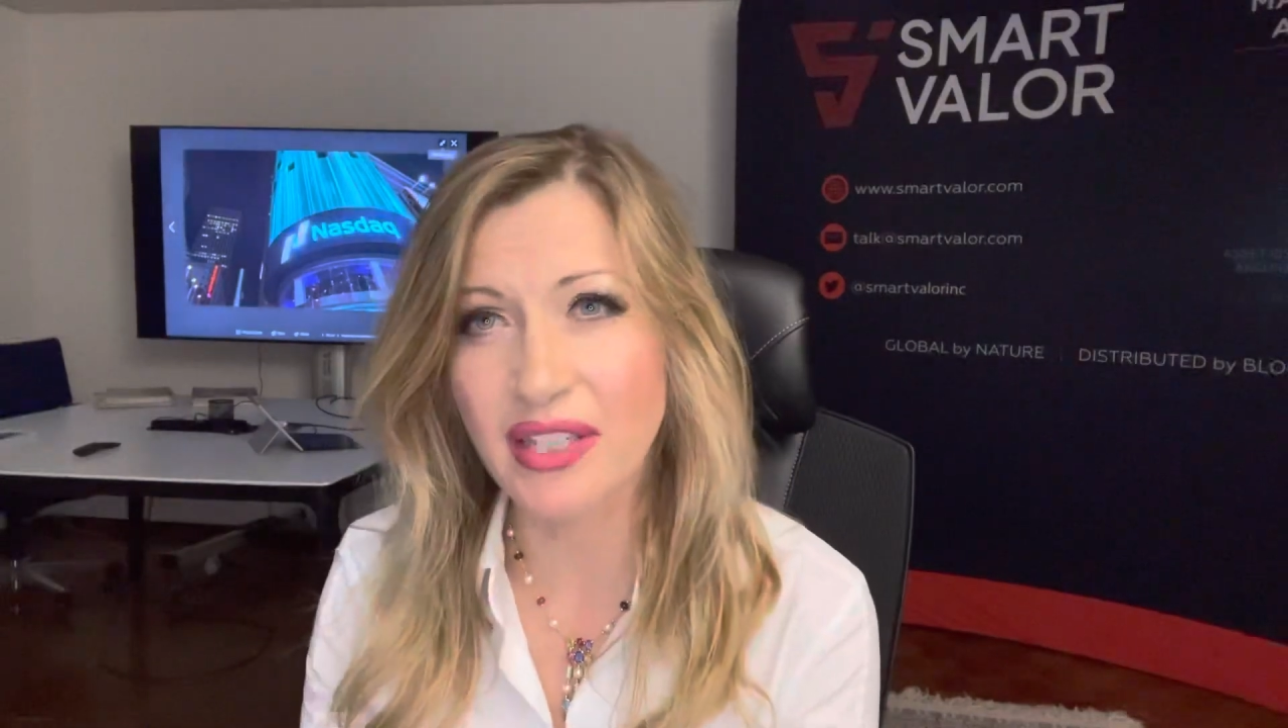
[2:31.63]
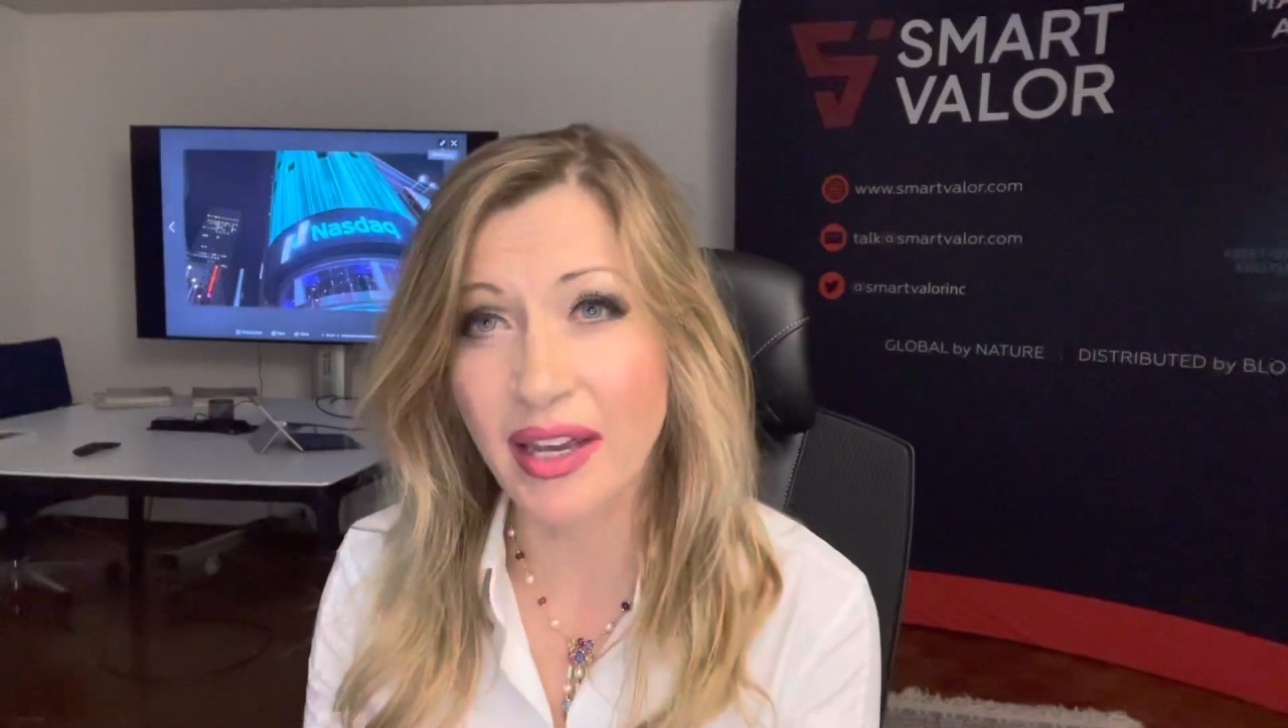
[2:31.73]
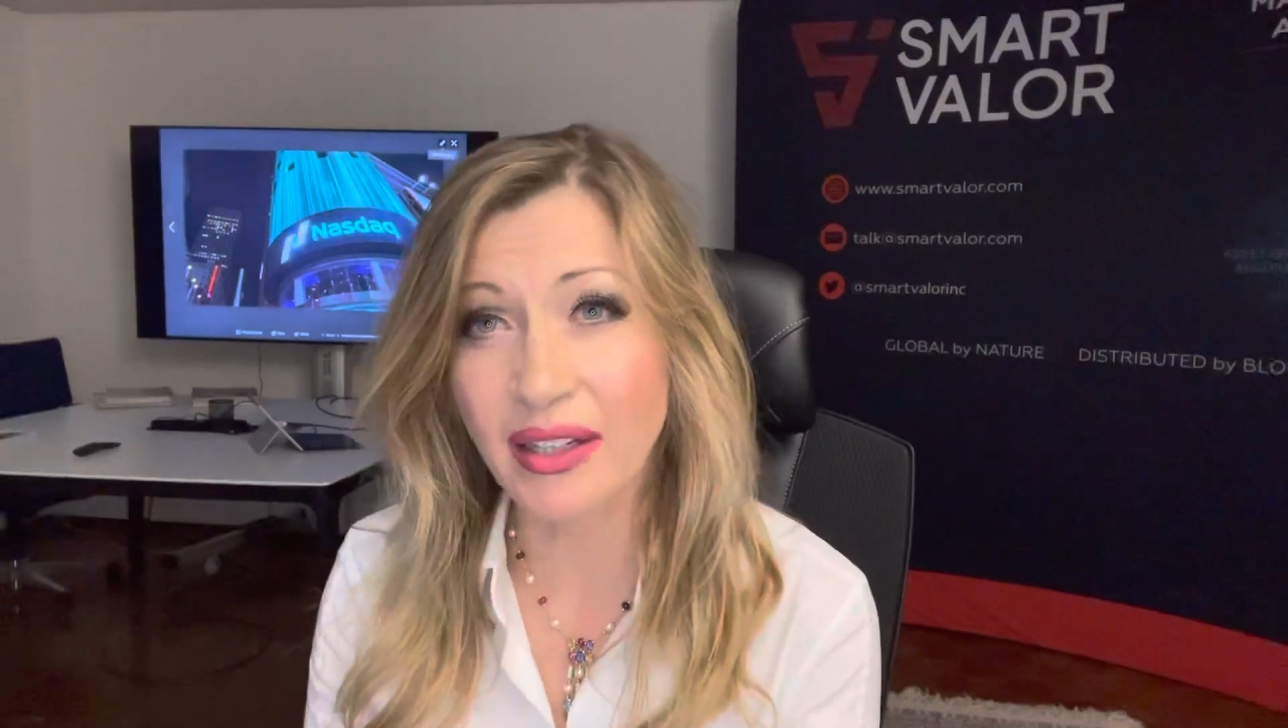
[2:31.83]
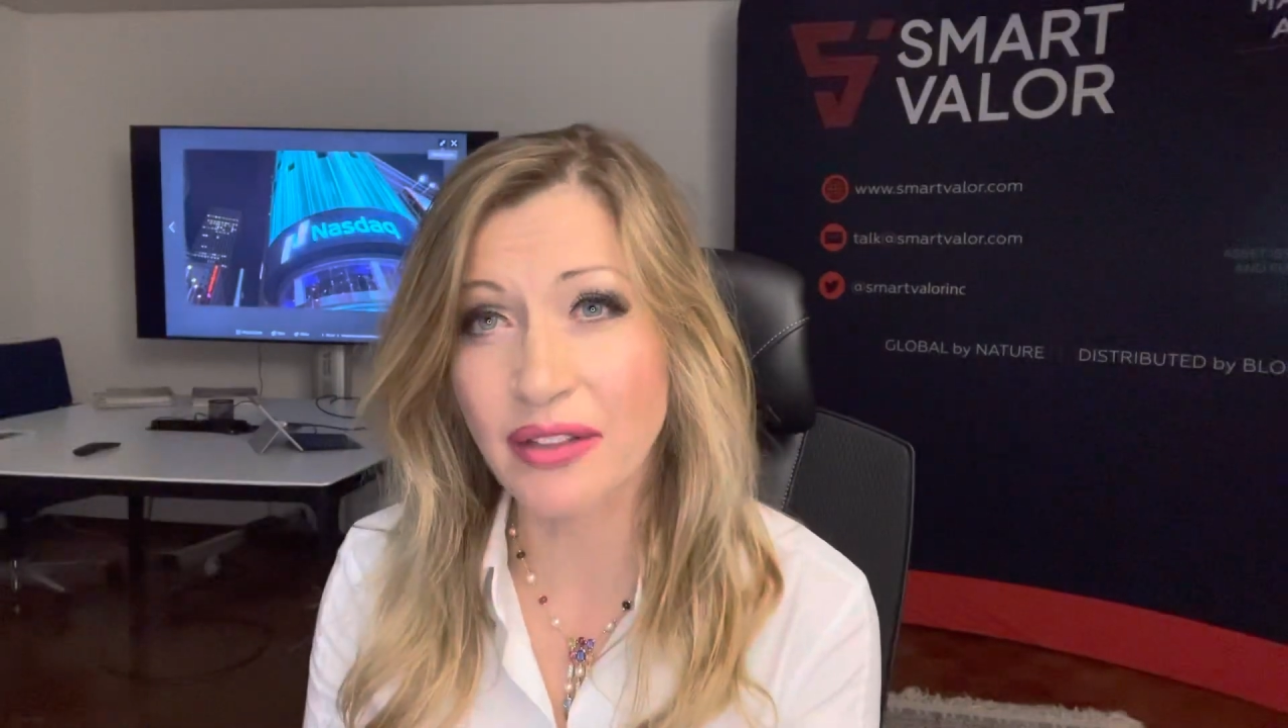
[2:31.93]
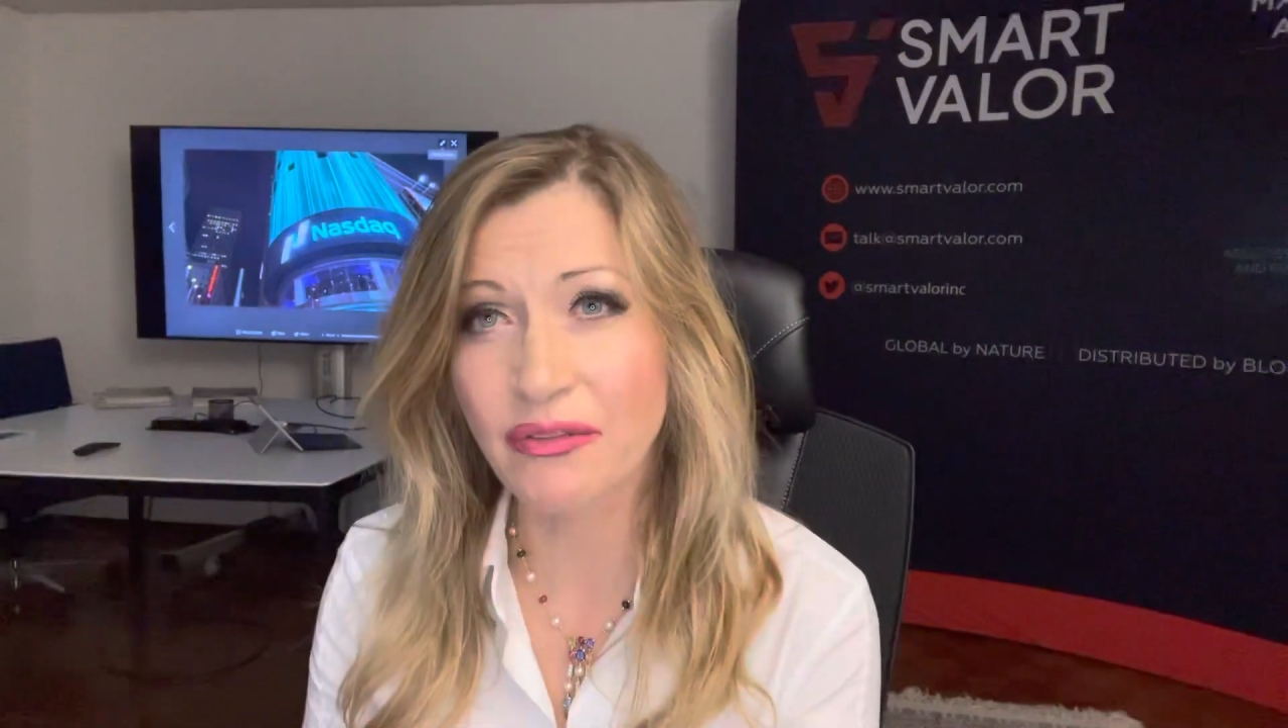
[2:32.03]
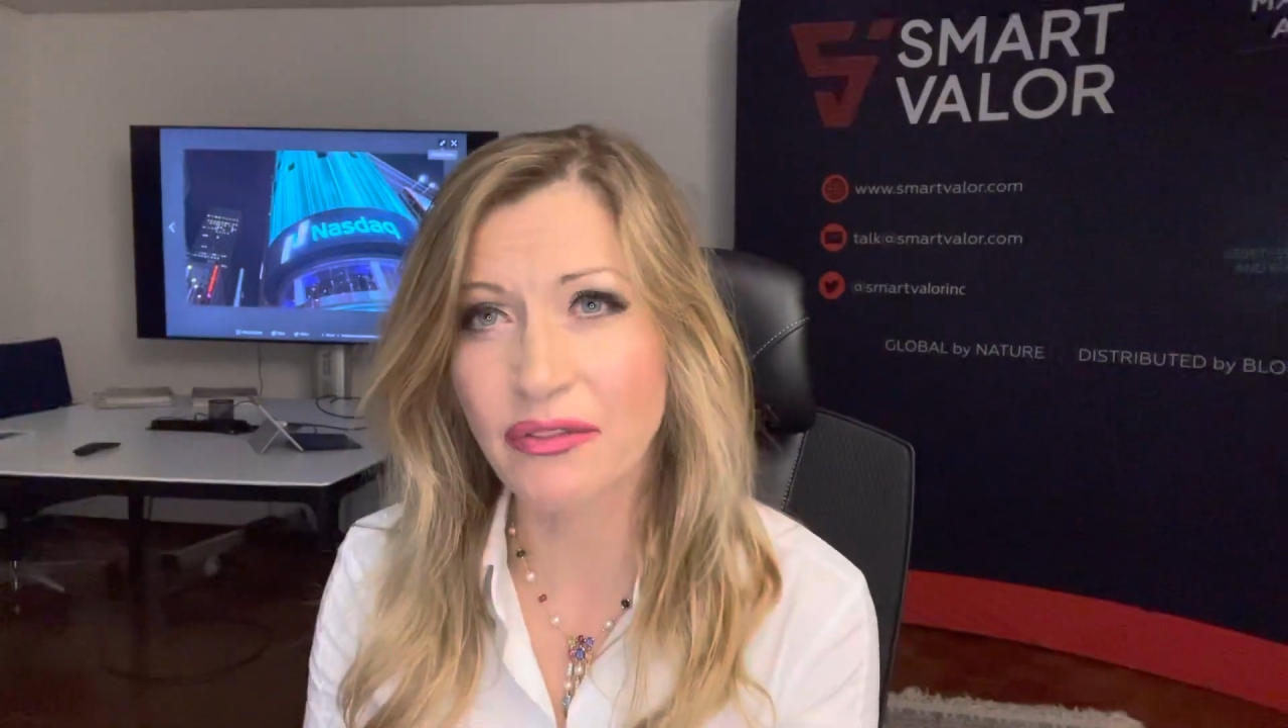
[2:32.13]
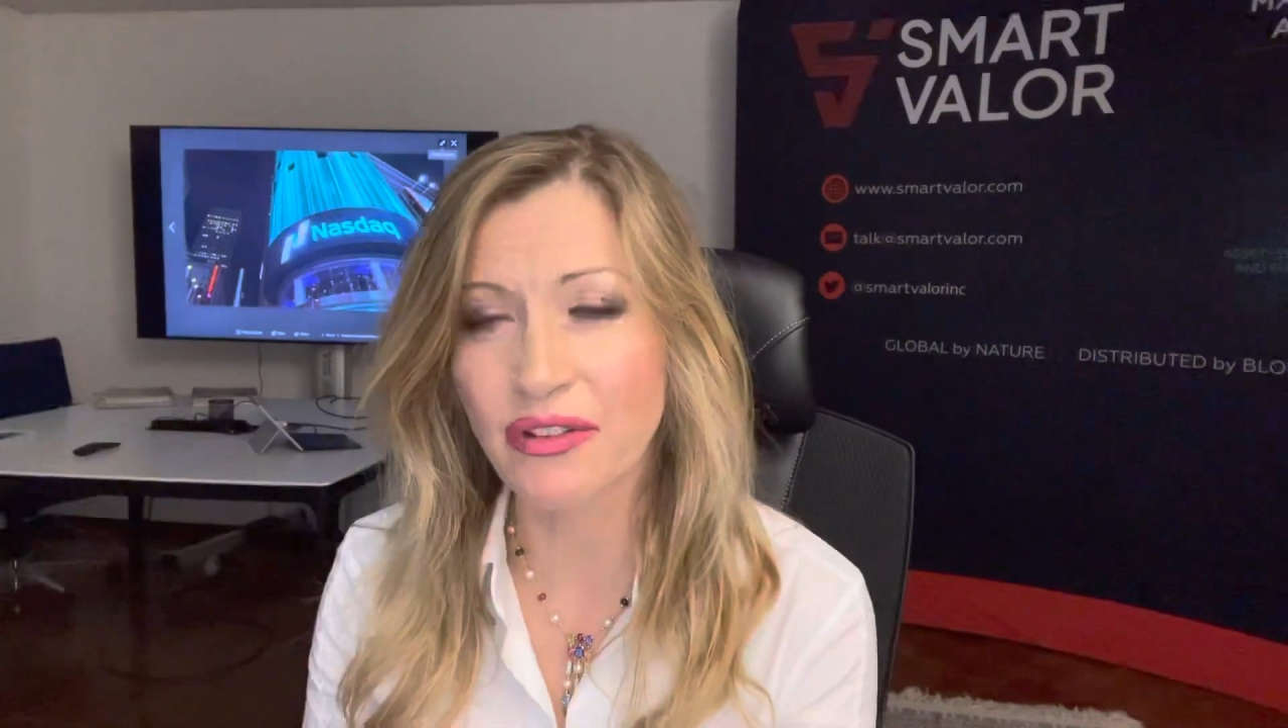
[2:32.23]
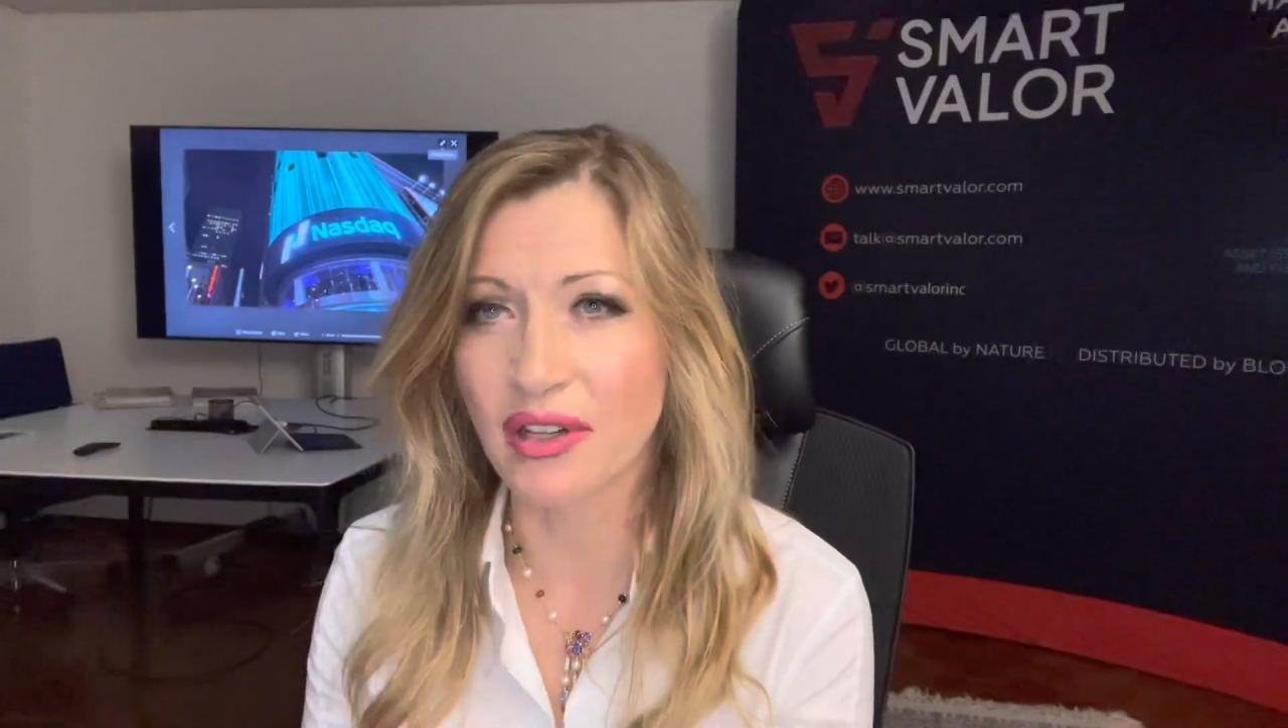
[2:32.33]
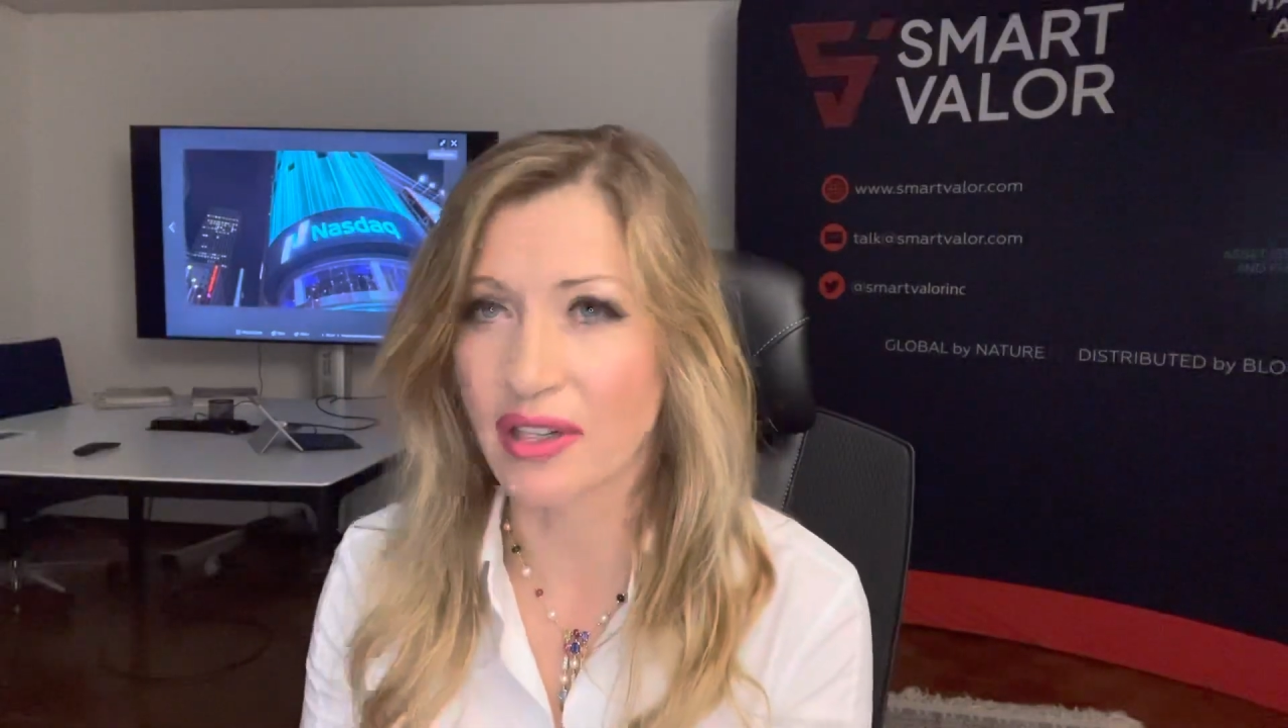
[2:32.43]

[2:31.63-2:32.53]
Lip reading: tech for